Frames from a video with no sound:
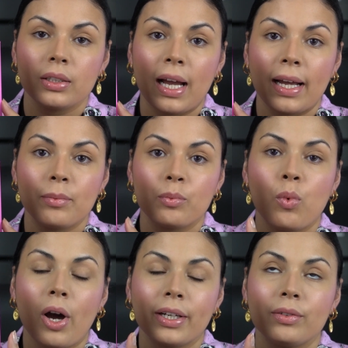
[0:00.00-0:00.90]
I
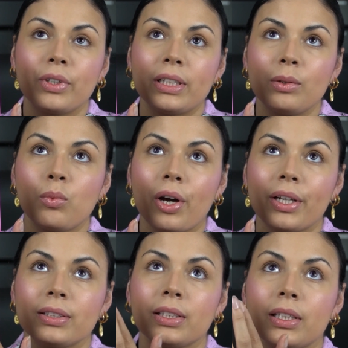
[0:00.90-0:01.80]
really
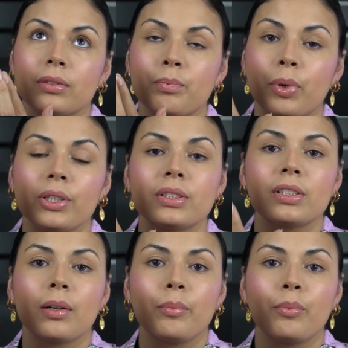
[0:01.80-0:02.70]
wanted to put
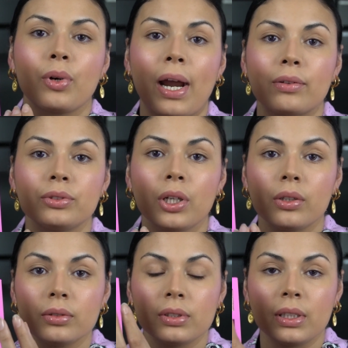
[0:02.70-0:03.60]
some brown
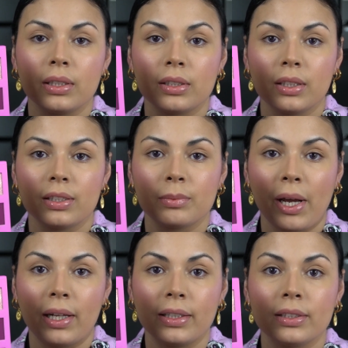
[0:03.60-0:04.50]
tones into this
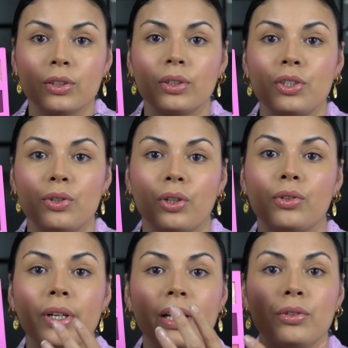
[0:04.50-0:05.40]
palette so that you could
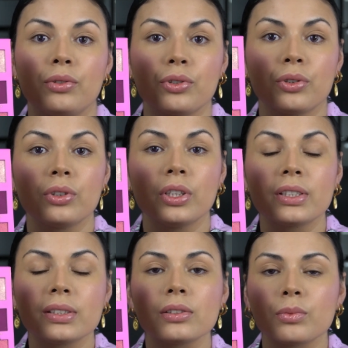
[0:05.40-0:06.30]
create neutral
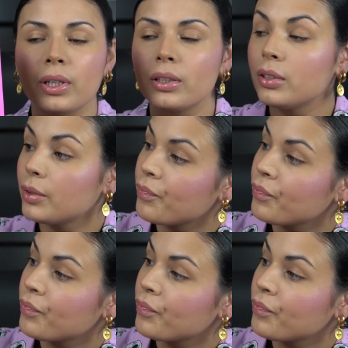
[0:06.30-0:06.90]
looks as well.